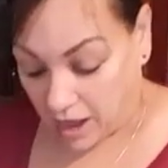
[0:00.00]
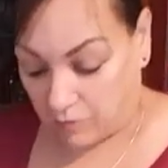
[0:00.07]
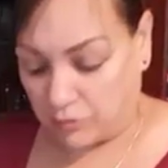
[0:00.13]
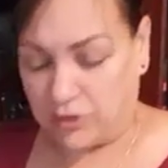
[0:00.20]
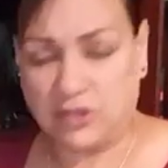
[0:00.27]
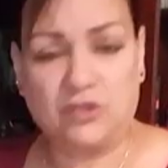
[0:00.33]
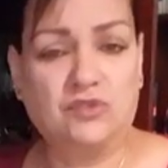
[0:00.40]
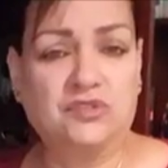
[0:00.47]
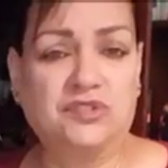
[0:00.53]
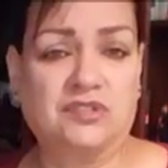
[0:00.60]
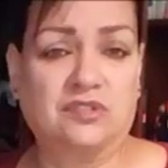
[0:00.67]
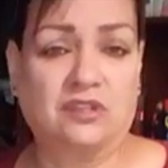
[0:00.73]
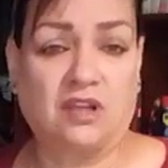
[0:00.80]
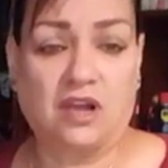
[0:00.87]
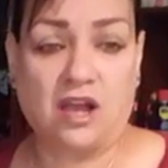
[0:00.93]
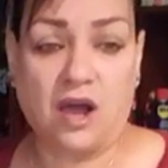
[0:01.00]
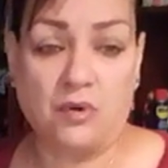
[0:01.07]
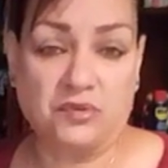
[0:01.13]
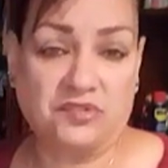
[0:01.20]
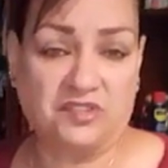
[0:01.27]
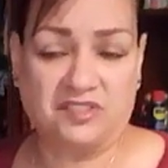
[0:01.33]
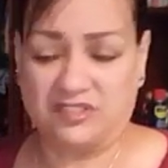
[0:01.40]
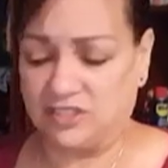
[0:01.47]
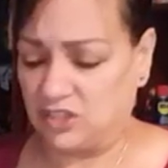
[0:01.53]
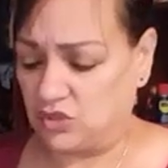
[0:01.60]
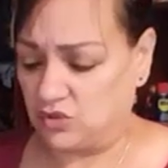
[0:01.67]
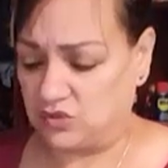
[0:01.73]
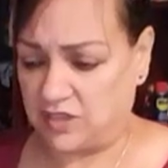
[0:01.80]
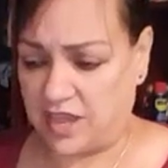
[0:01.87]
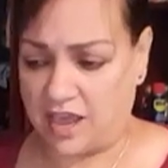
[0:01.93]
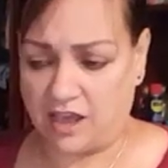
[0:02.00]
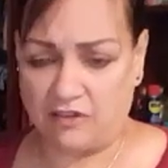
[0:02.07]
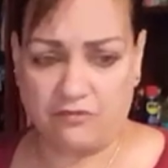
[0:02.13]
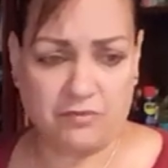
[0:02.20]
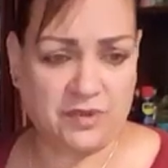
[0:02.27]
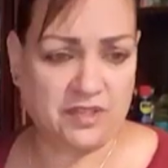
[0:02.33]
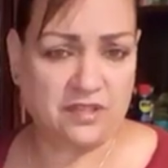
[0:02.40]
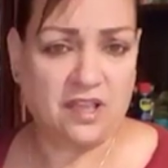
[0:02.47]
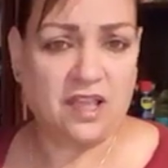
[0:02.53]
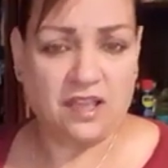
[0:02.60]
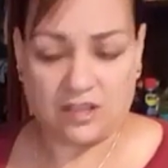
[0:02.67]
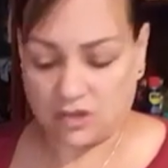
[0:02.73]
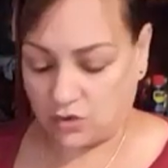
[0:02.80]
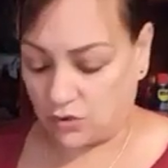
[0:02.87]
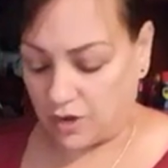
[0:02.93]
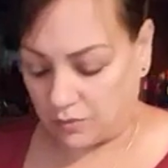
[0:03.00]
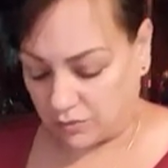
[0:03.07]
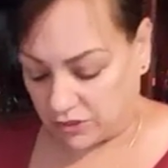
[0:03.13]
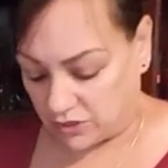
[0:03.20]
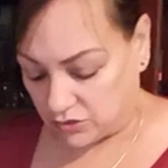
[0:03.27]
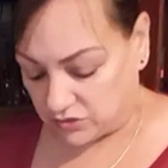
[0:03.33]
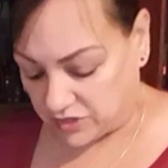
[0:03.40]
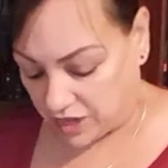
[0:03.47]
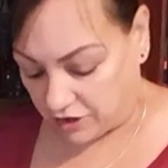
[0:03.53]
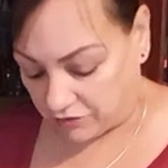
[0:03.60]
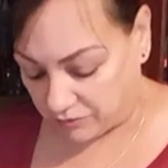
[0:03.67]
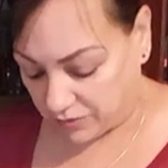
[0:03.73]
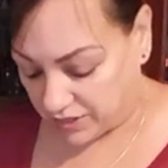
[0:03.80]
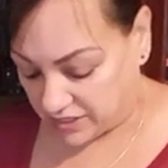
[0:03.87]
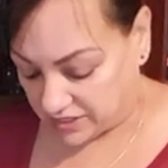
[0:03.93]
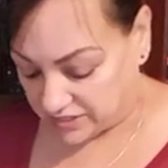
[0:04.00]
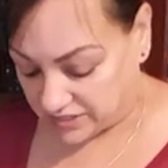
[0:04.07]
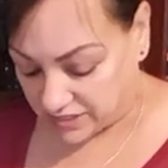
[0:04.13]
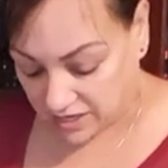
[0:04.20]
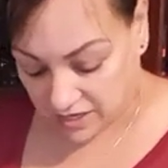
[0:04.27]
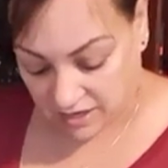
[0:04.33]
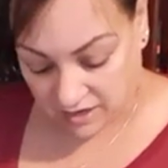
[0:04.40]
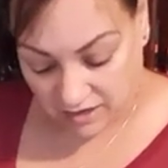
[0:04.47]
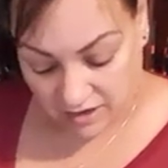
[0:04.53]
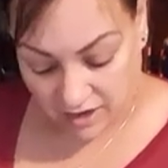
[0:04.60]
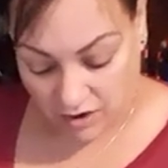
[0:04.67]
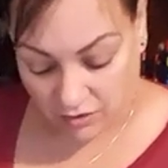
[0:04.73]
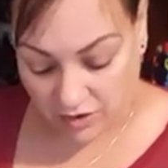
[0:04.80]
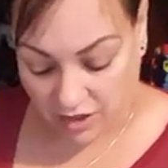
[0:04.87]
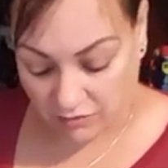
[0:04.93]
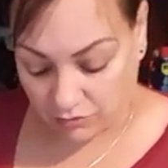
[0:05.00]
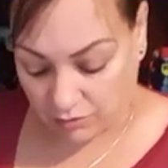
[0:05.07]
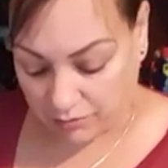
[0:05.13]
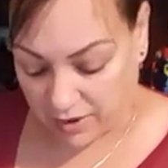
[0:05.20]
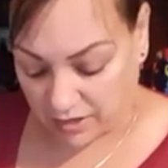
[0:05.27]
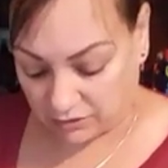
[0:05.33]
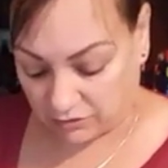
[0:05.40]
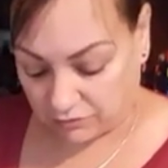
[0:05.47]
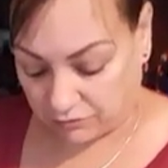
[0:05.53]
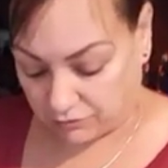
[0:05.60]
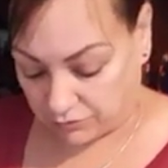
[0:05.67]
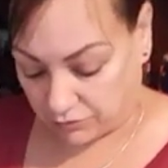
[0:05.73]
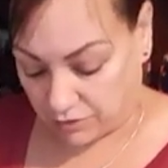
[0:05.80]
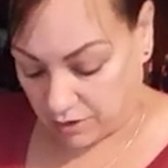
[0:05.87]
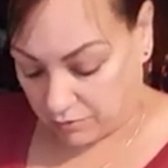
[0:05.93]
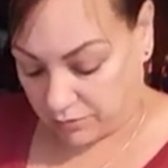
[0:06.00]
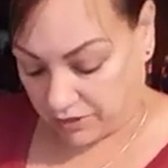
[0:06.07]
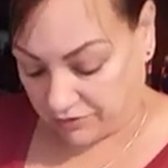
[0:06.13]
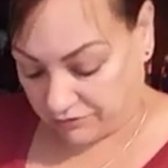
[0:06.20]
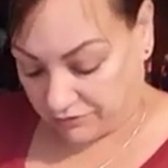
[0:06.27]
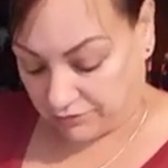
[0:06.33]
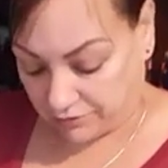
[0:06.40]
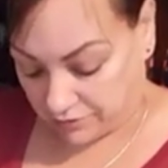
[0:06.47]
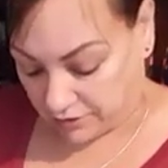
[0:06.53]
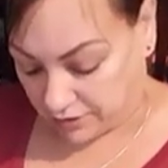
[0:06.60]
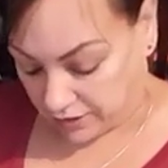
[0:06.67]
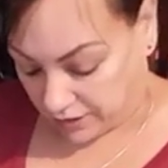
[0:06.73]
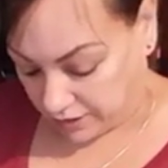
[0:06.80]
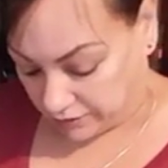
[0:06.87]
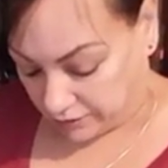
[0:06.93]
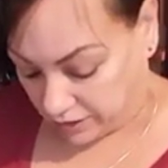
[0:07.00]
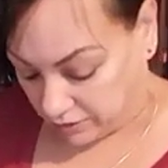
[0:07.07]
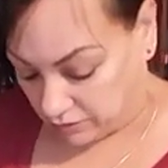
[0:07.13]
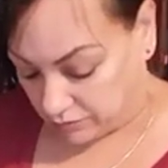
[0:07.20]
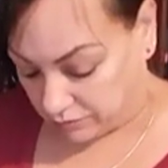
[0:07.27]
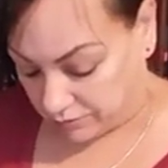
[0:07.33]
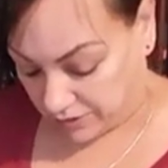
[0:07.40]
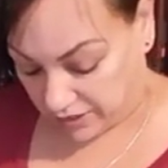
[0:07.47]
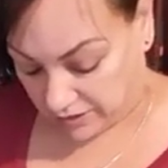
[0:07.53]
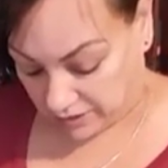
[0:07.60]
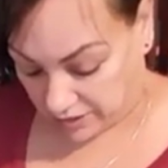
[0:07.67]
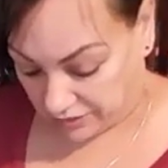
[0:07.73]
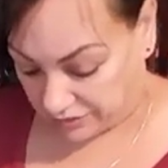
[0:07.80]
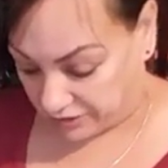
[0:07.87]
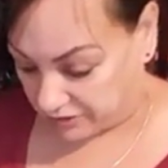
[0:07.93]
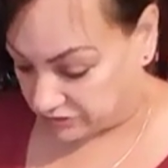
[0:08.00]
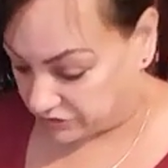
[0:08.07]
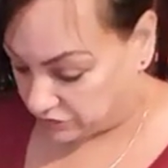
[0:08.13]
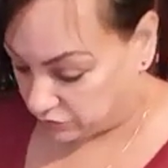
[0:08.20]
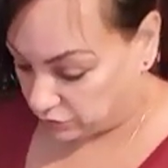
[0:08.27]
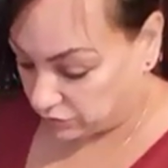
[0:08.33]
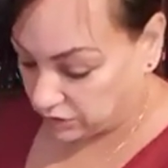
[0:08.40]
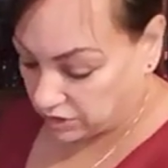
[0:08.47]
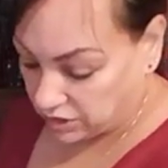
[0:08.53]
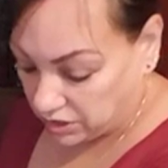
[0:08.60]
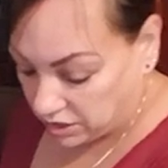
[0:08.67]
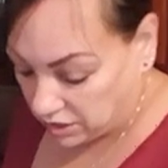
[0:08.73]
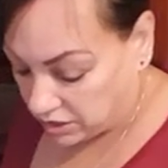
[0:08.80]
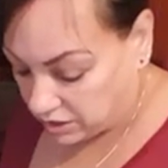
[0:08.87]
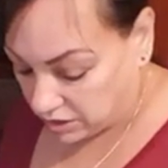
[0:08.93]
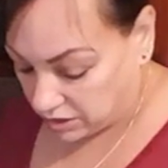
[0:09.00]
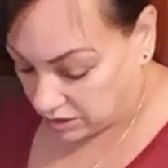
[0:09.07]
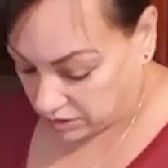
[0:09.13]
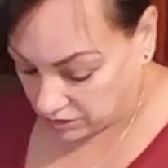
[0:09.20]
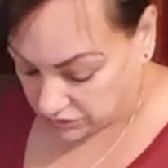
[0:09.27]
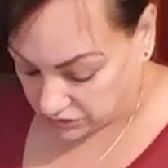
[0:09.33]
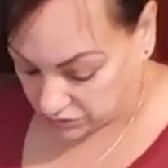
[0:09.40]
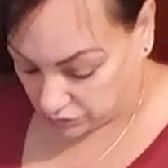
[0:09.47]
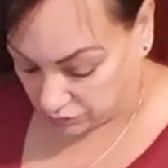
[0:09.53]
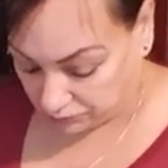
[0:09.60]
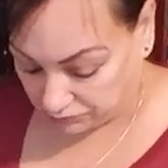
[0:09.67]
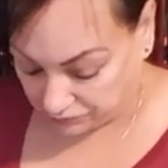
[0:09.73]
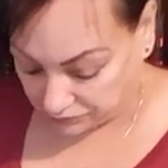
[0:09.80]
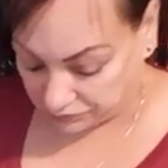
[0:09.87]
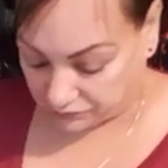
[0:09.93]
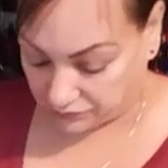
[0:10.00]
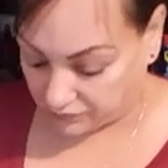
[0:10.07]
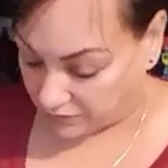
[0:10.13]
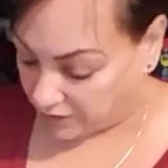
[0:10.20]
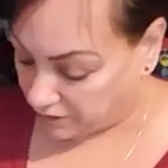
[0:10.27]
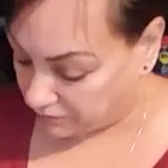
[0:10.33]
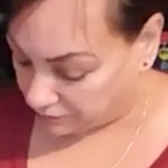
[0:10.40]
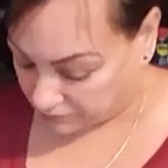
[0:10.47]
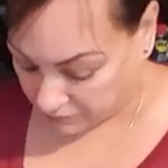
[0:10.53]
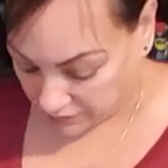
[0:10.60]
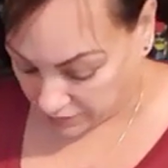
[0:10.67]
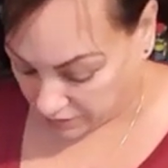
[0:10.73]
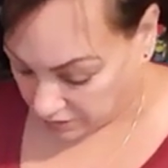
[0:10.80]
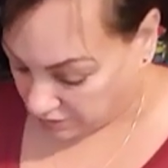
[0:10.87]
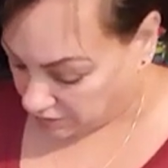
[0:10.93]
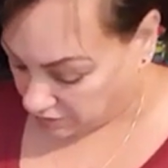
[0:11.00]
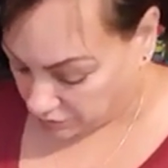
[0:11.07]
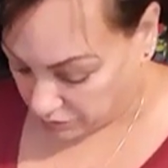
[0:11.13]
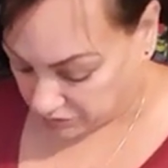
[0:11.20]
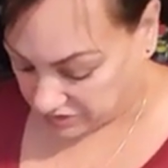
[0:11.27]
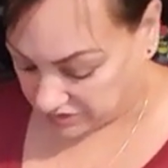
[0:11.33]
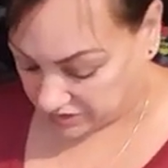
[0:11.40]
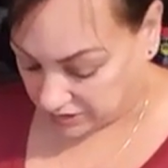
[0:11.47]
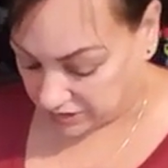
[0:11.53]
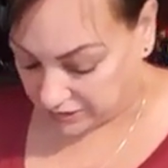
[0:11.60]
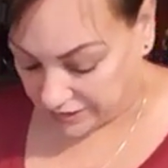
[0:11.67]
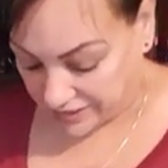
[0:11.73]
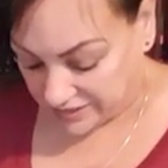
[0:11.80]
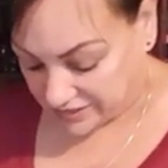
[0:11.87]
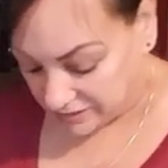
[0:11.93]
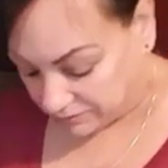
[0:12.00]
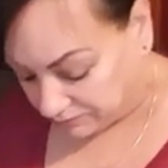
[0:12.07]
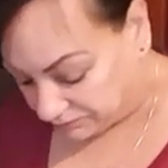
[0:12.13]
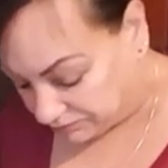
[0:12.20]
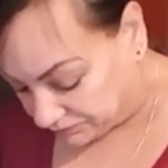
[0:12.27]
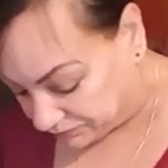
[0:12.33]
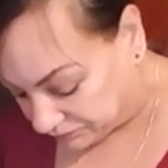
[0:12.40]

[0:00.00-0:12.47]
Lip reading: I was just going to use half. You know what? I'm going to use half because I only have 1 pound of ground beef. And that will be nothing soon. So, yeah. We're just going to dice them.